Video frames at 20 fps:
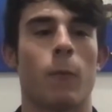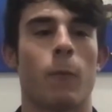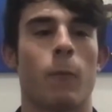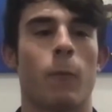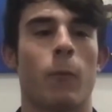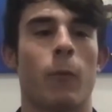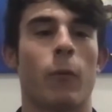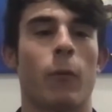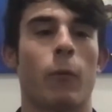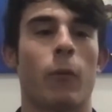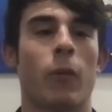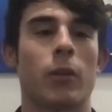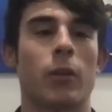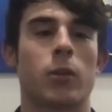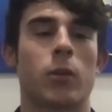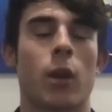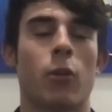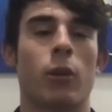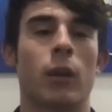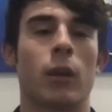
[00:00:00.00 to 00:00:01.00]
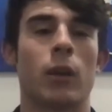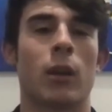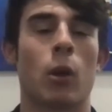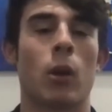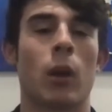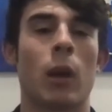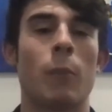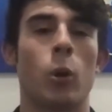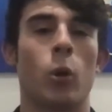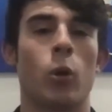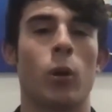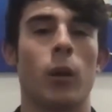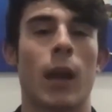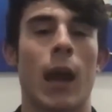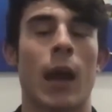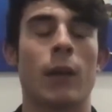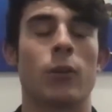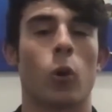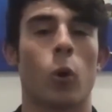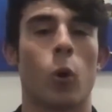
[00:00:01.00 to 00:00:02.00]
for, for the stuttering community
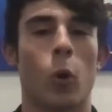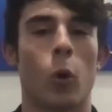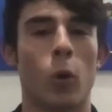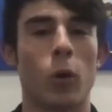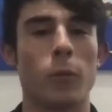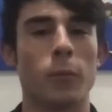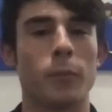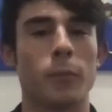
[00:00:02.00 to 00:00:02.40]
as a whole,